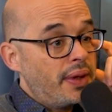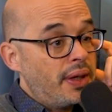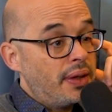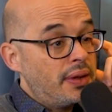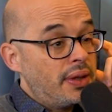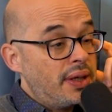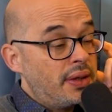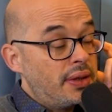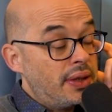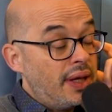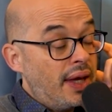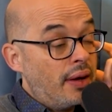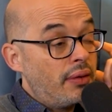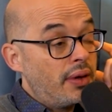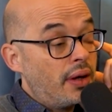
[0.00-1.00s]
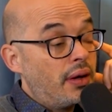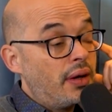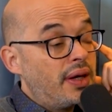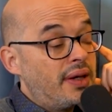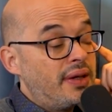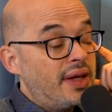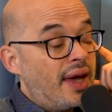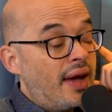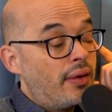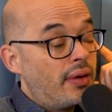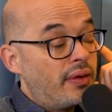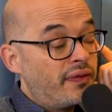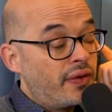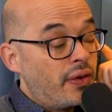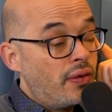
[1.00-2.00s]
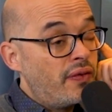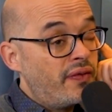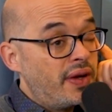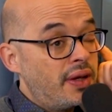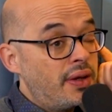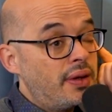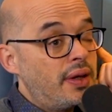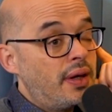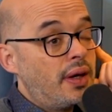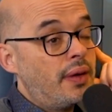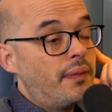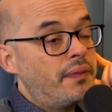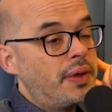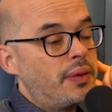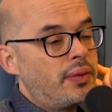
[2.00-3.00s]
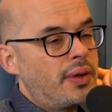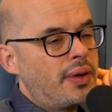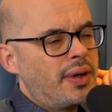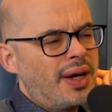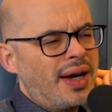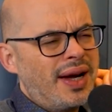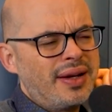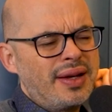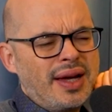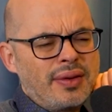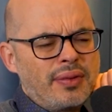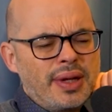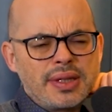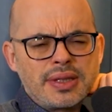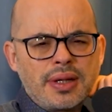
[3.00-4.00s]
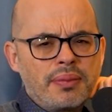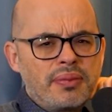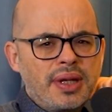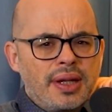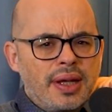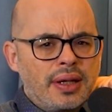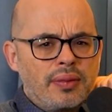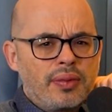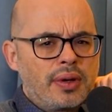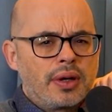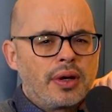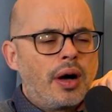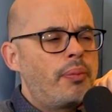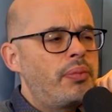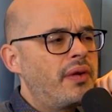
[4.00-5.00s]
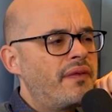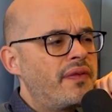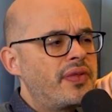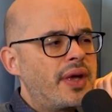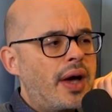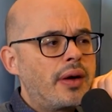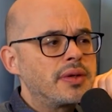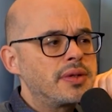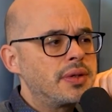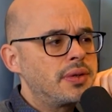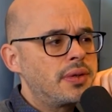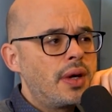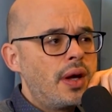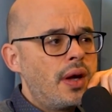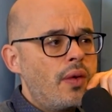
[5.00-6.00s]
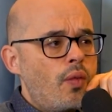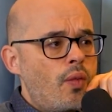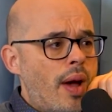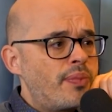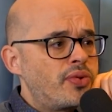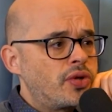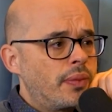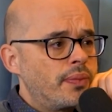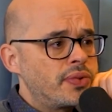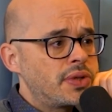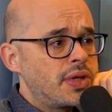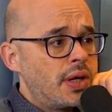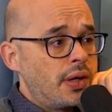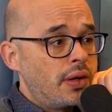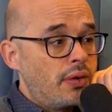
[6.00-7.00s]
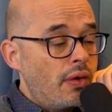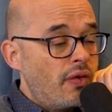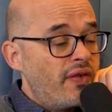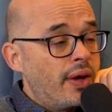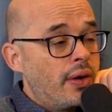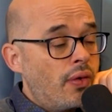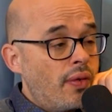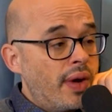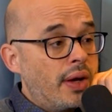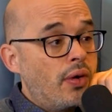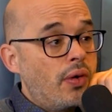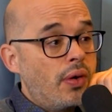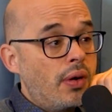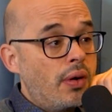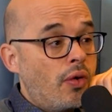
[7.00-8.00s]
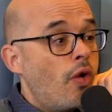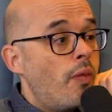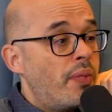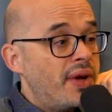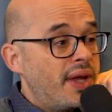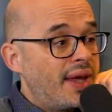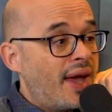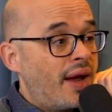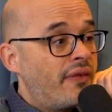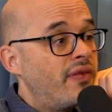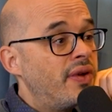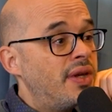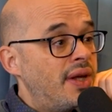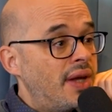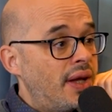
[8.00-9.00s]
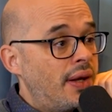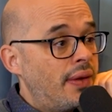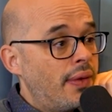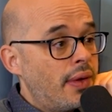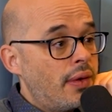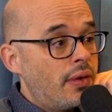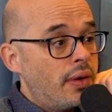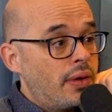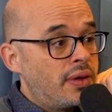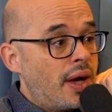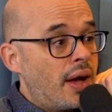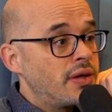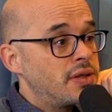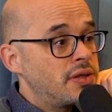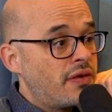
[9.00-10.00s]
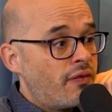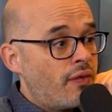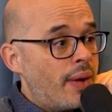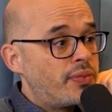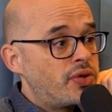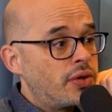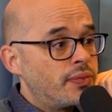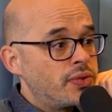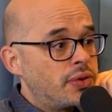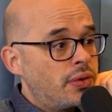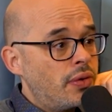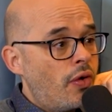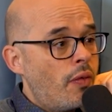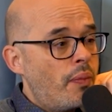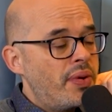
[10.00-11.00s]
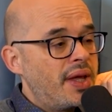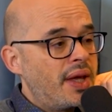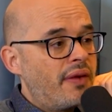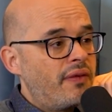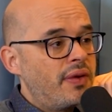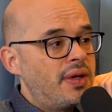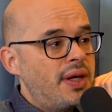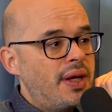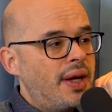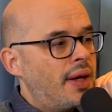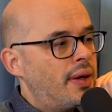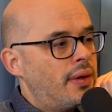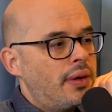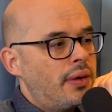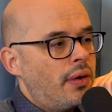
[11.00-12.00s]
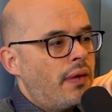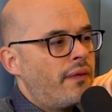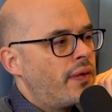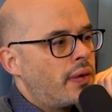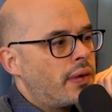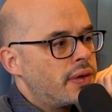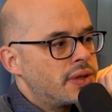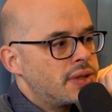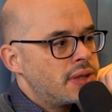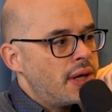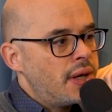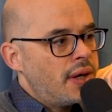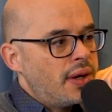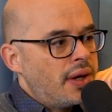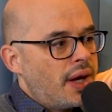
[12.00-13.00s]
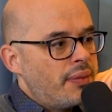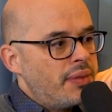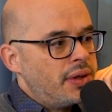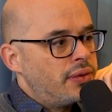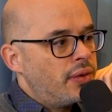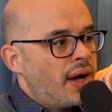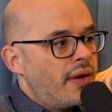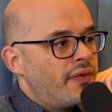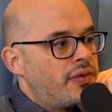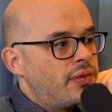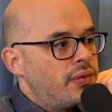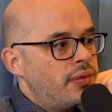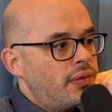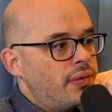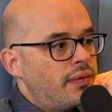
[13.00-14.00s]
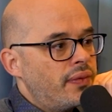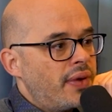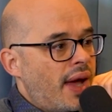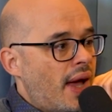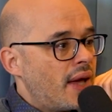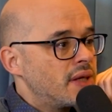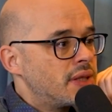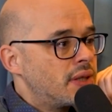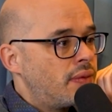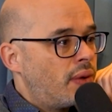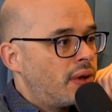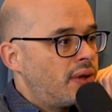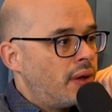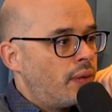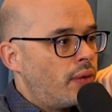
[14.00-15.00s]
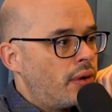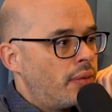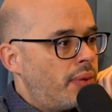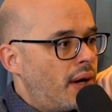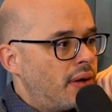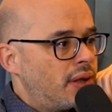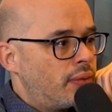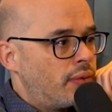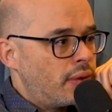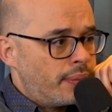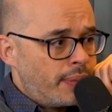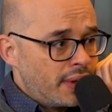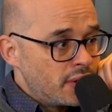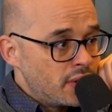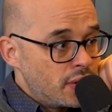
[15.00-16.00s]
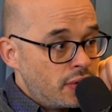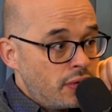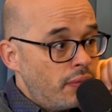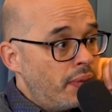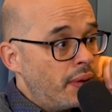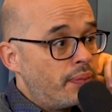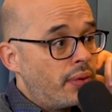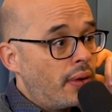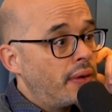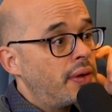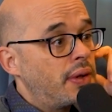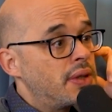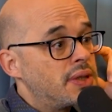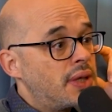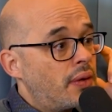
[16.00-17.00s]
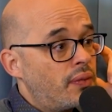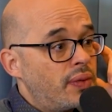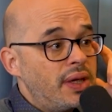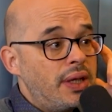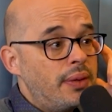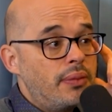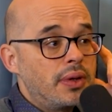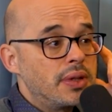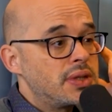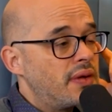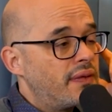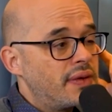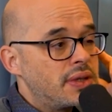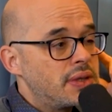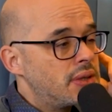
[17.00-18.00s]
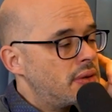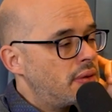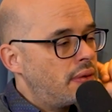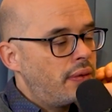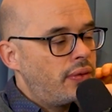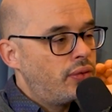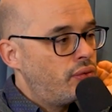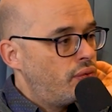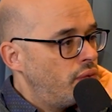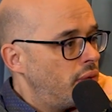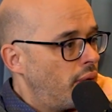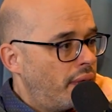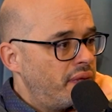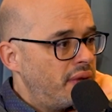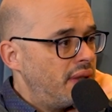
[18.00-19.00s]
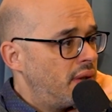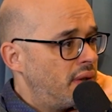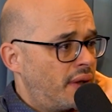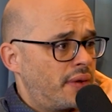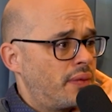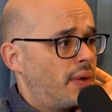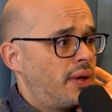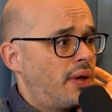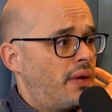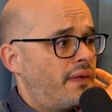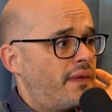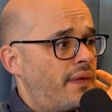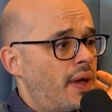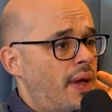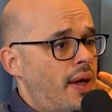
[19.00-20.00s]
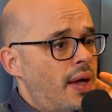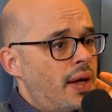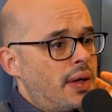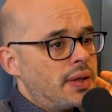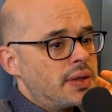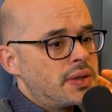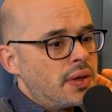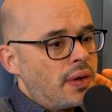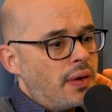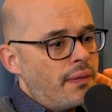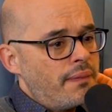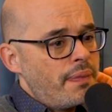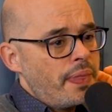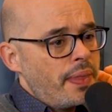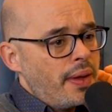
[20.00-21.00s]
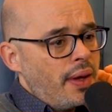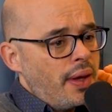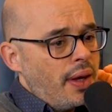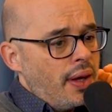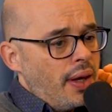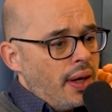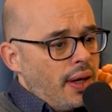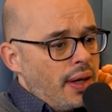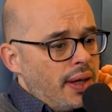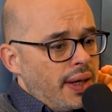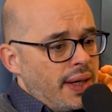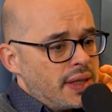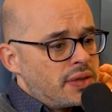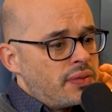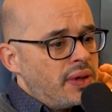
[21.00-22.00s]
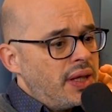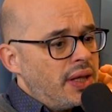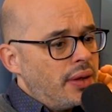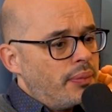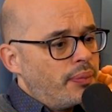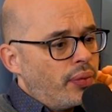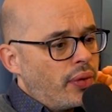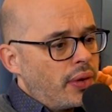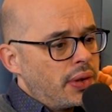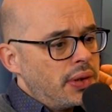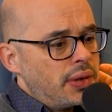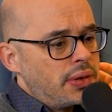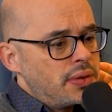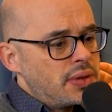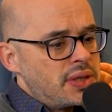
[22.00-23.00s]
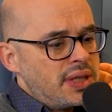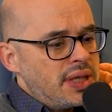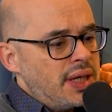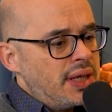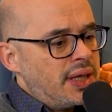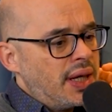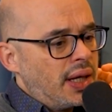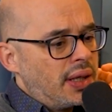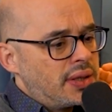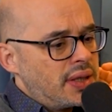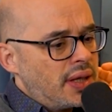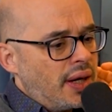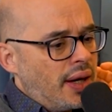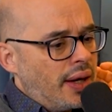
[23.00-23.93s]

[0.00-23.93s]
in the era of COVID, there were I read something like there were a couple of thousand web shops opening every day, thousands of web shops opening every day, and of course, I mean, you don't have to ask what they were about. They were about stupid products that really most of us do not need another one of. So it's really important to see that,